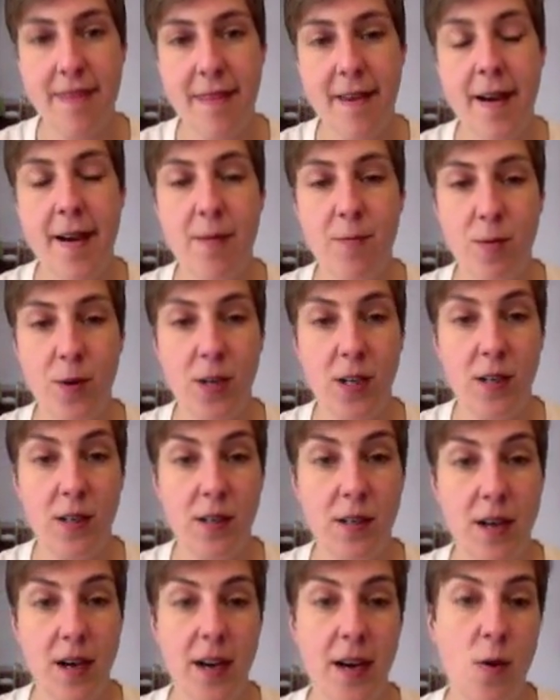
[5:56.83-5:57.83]
that
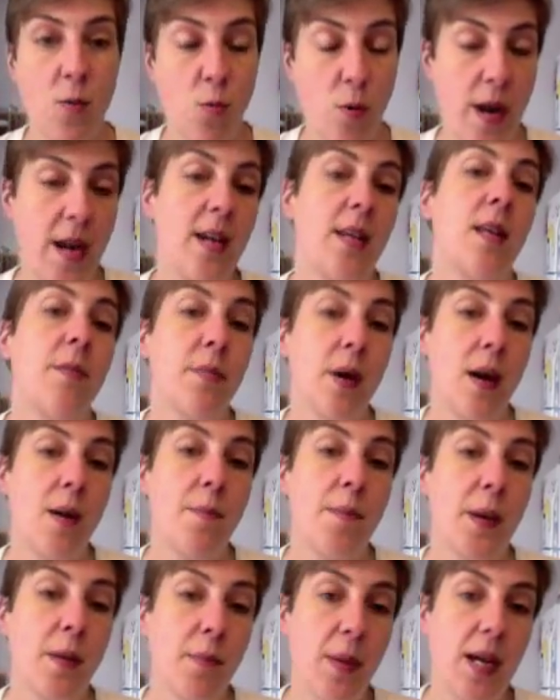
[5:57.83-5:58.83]
will kind of wake them
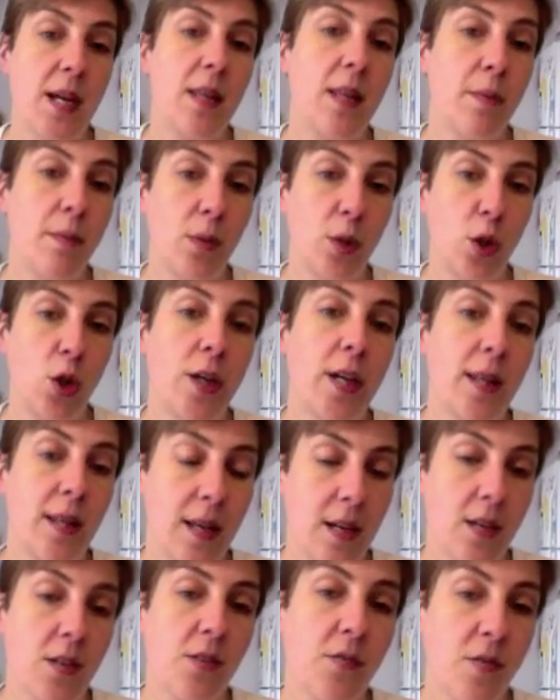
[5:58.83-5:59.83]
up and make them look at
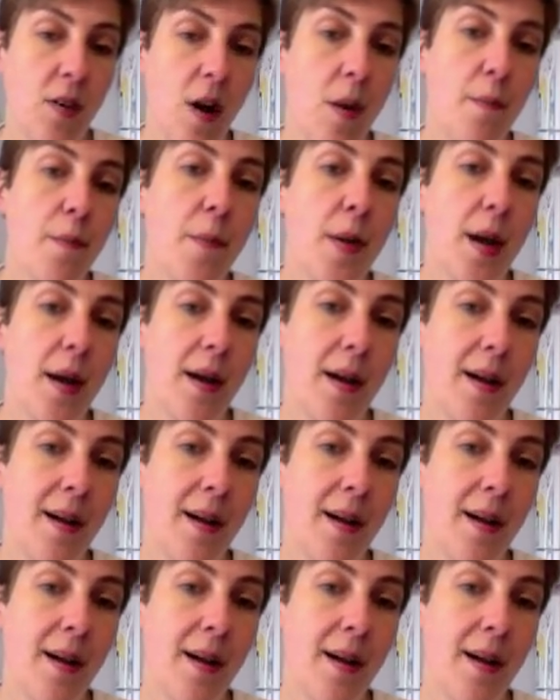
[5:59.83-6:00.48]
things from